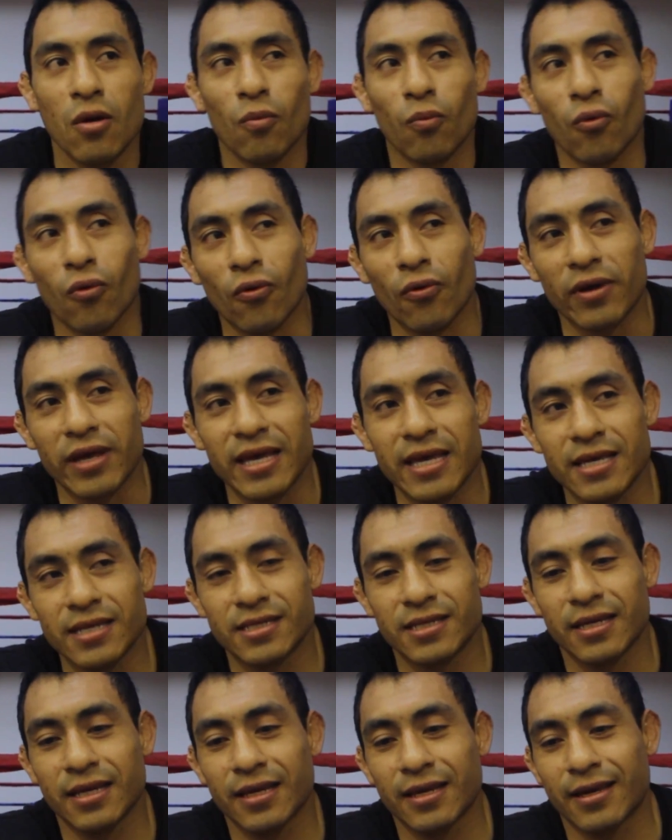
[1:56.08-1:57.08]
Well,
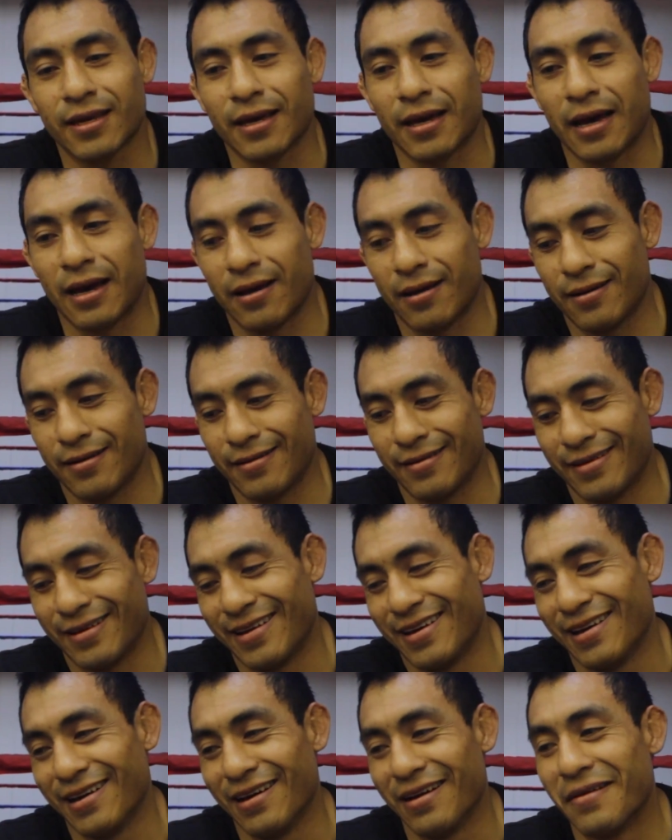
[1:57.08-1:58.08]
Izzy,
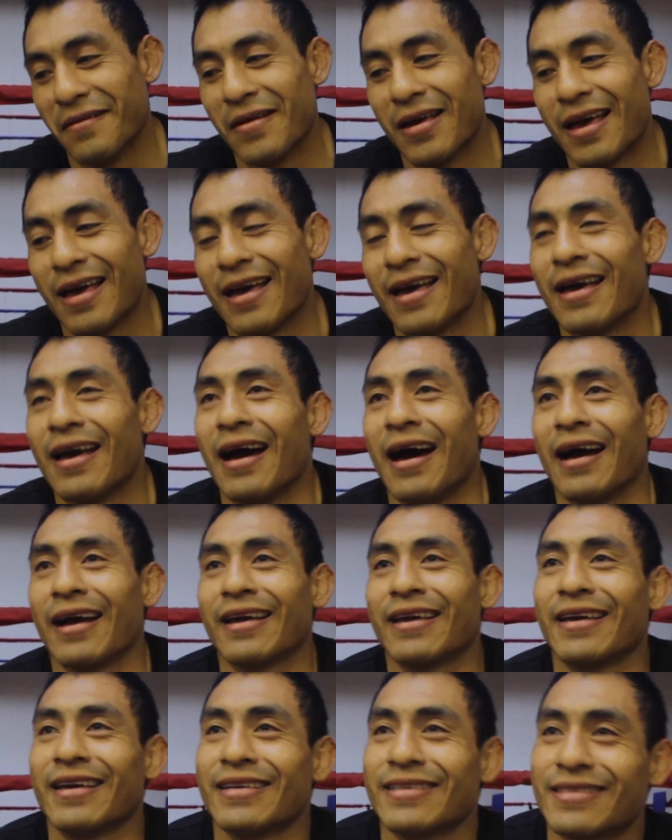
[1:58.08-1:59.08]

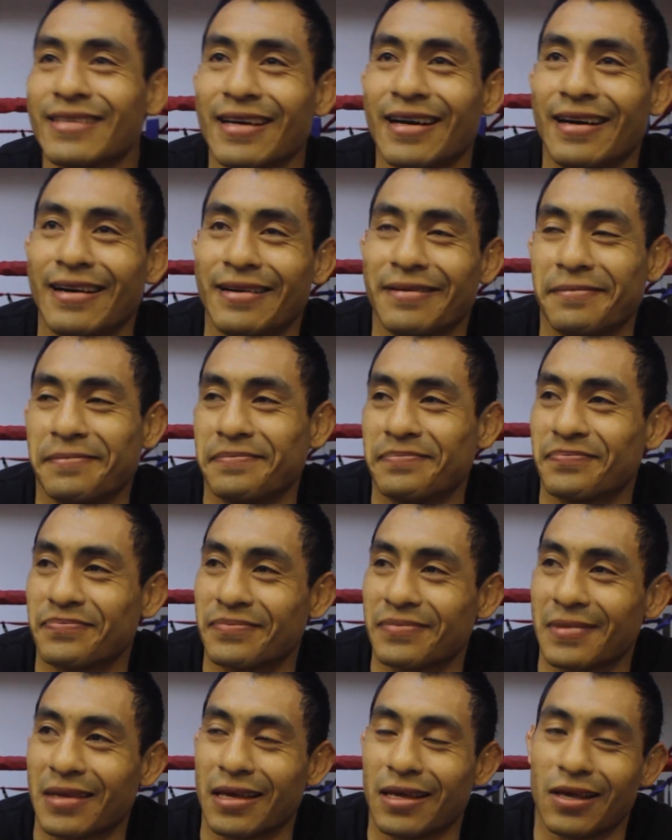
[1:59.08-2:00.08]
I guess
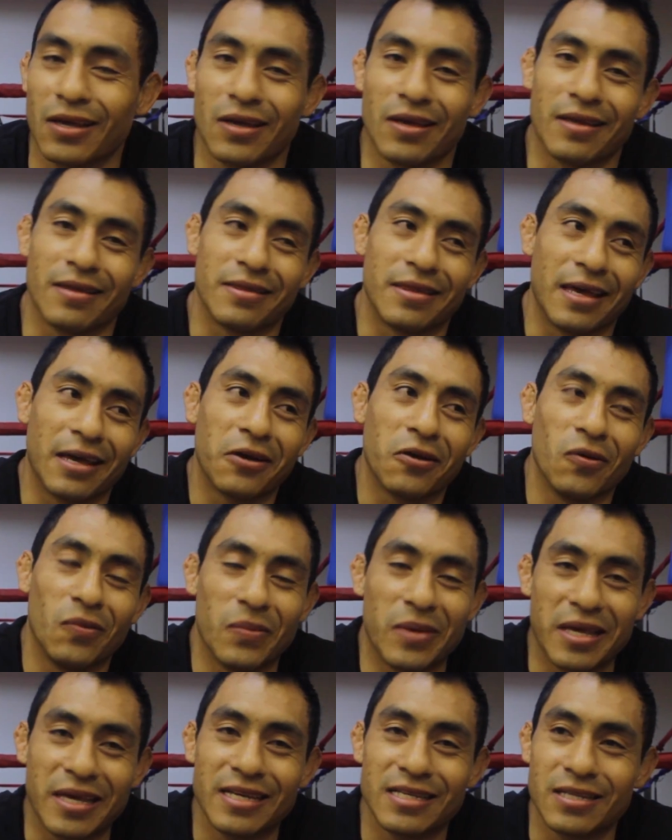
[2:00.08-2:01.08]
they call
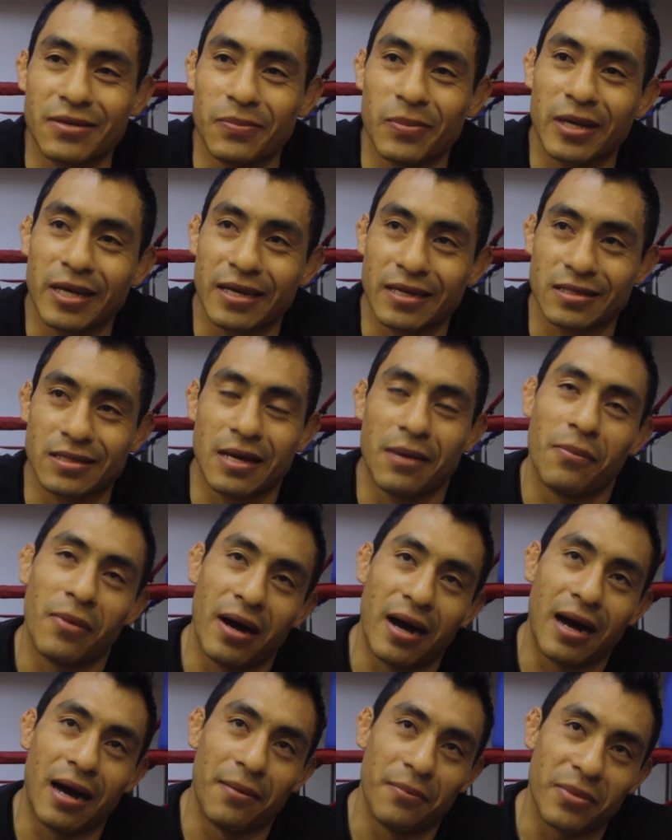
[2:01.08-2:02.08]
me Izzy because
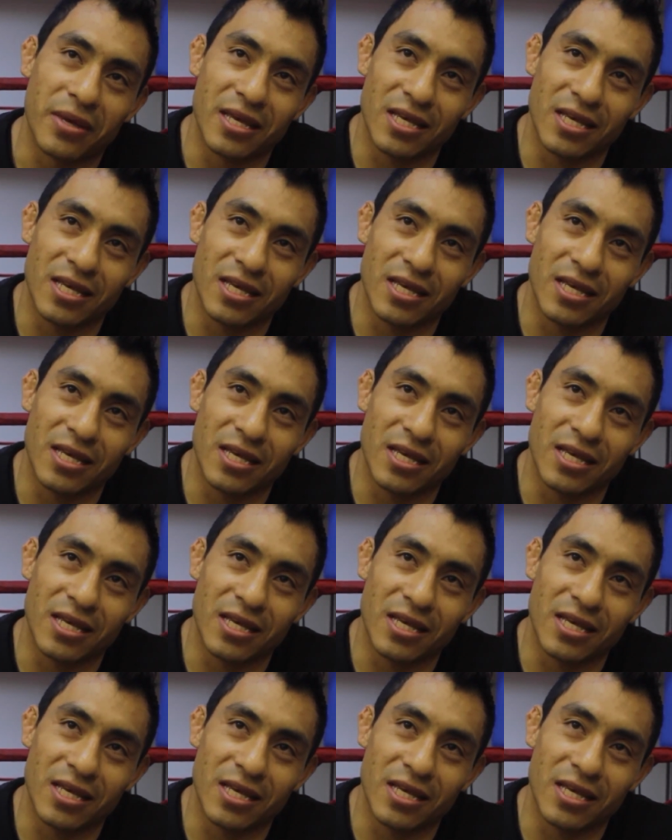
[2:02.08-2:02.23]
I'm